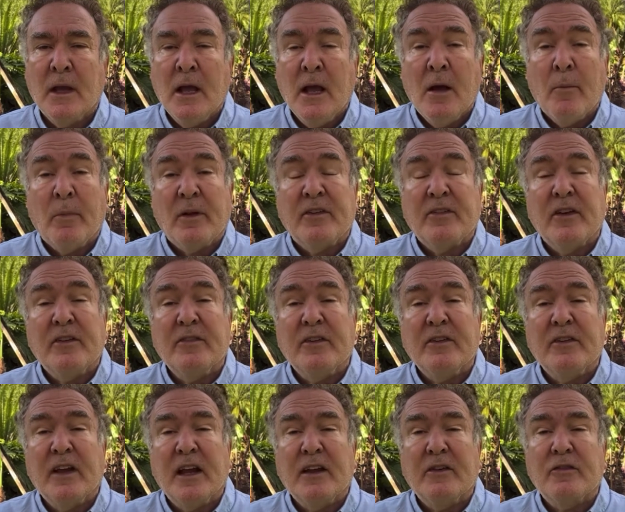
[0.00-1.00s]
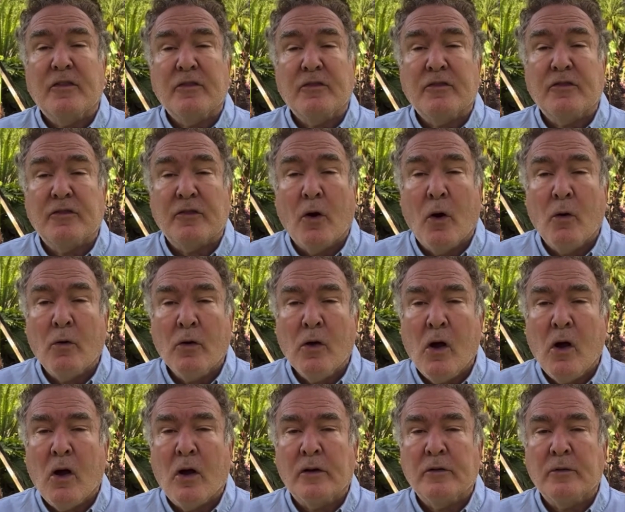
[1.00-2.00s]
But since it takes so
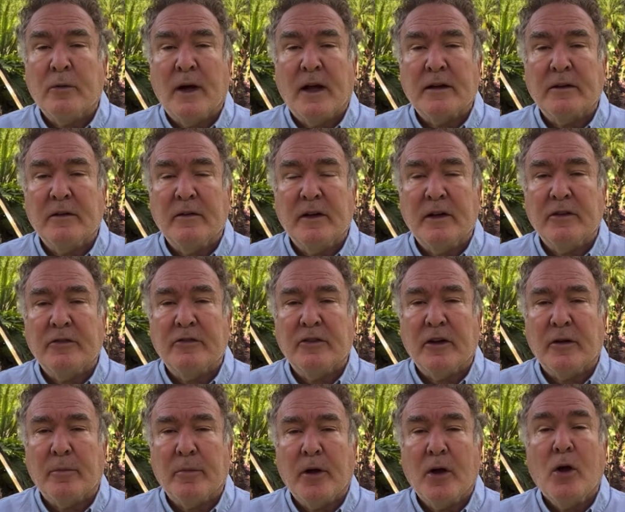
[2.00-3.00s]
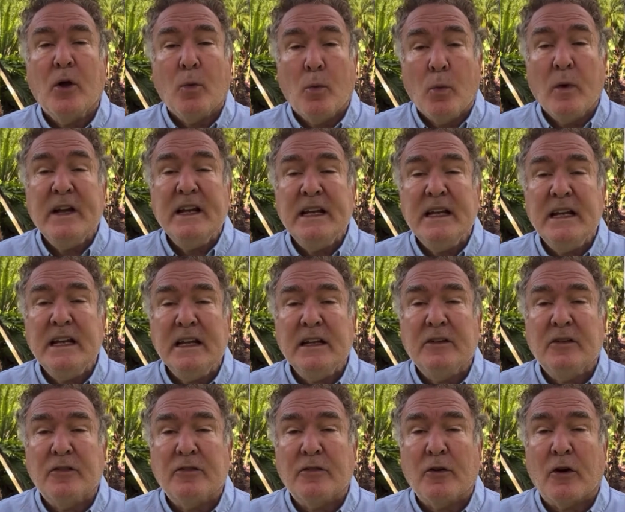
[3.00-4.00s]
long to activate a ship, we need
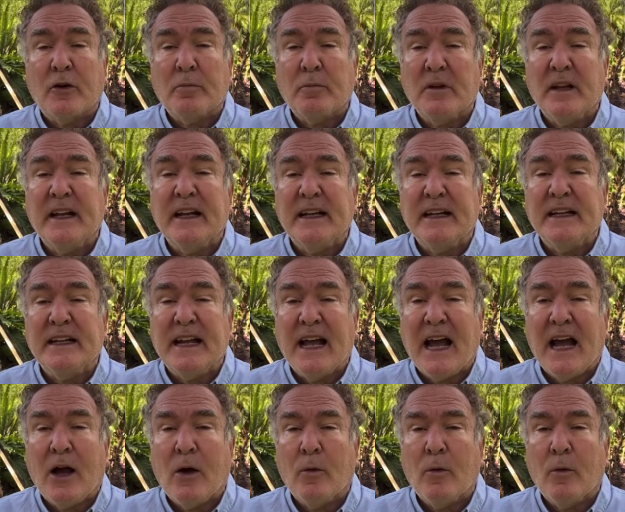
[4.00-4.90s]
to start planning now.